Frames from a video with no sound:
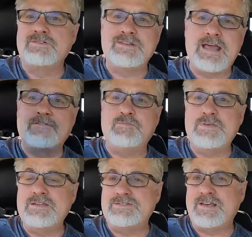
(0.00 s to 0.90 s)
It doesn't have to
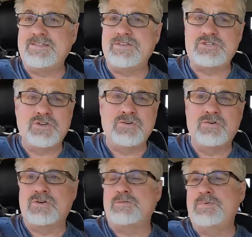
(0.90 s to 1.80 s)
be inside the
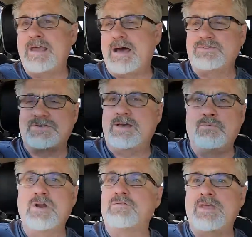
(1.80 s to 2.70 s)
chiller. It can be
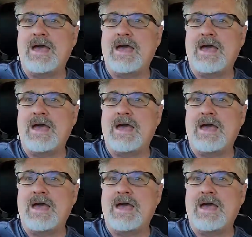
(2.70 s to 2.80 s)
outside, wherever.